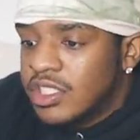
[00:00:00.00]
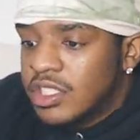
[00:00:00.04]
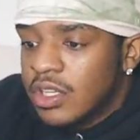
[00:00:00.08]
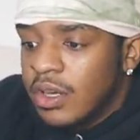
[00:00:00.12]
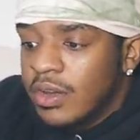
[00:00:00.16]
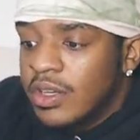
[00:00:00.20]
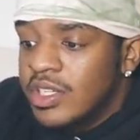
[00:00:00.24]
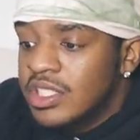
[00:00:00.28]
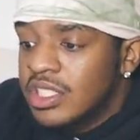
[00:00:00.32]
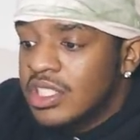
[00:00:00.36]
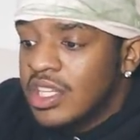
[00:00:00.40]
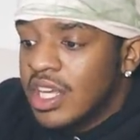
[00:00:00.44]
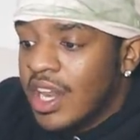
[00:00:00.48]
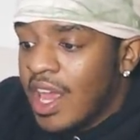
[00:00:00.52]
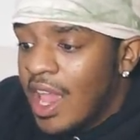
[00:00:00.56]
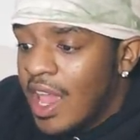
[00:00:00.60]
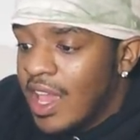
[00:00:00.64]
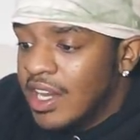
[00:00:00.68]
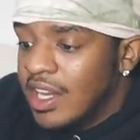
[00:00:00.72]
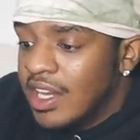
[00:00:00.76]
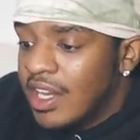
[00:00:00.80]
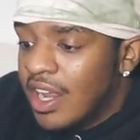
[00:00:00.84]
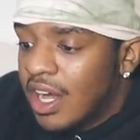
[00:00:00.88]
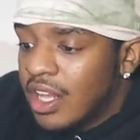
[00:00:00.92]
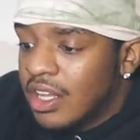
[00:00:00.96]
So he said
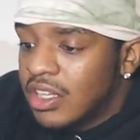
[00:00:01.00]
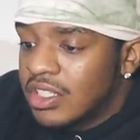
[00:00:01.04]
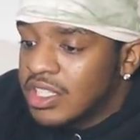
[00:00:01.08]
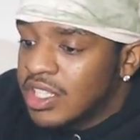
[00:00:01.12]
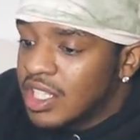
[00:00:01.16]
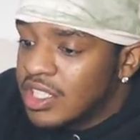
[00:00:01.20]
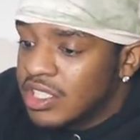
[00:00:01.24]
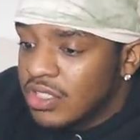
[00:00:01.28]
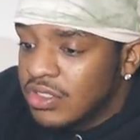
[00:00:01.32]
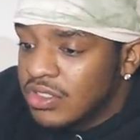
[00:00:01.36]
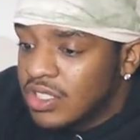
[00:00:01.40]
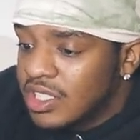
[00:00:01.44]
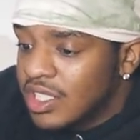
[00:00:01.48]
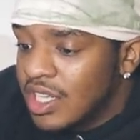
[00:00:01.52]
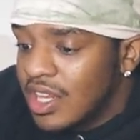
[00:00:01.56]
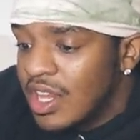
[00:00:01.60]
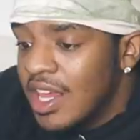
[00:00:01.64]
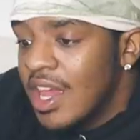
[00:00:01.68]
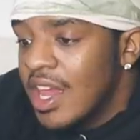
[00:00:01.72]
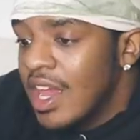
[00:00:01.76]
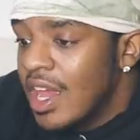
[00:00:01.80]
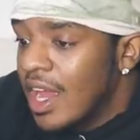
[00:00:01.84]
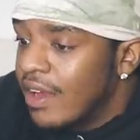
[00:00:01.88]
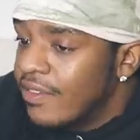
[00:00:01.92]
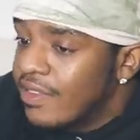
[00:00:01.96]
$80. Let's go
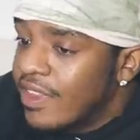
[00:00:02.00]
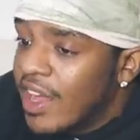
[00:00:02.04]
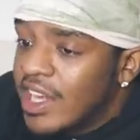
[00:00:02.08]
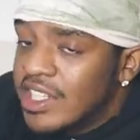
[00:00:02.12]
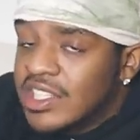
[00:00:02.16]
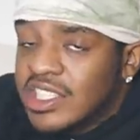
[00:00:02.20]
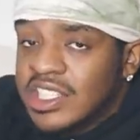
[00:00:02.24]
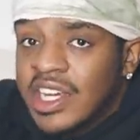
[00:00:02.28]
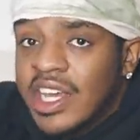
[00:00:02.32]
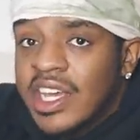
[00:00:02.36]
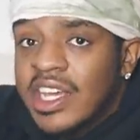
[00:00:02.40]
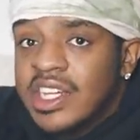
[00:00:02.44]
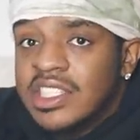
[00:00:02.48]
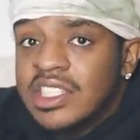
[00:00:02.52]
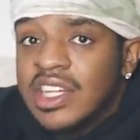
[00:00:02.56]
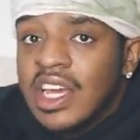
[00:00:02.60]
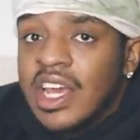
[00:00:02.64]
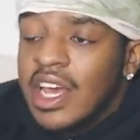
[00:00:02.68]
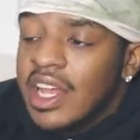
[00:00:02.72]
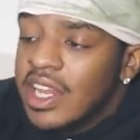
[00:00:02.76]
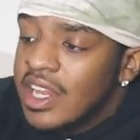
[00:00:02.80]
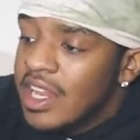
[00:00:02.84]
see if that changed.